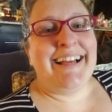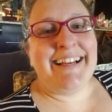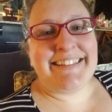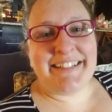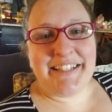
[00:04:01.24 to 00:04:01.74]

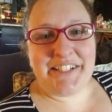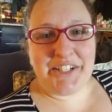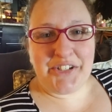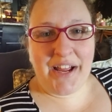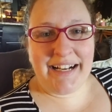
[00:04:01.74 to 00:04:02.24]
it's
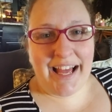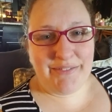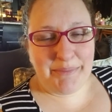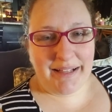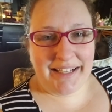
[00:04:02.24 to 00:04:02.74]
Alicia trying to
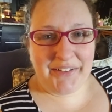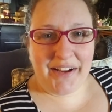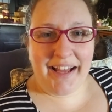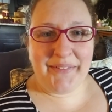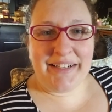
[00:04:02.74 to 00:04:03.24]
have a belly
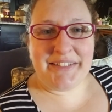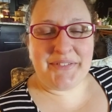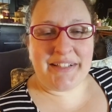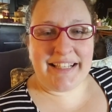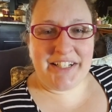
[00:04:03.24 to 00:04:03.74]
cry when it's
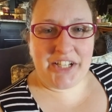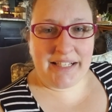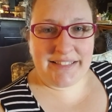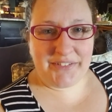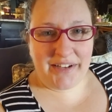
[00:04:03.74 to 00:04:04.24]
really a
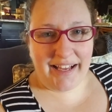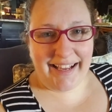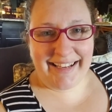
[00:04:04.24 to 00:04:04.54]
chest cry,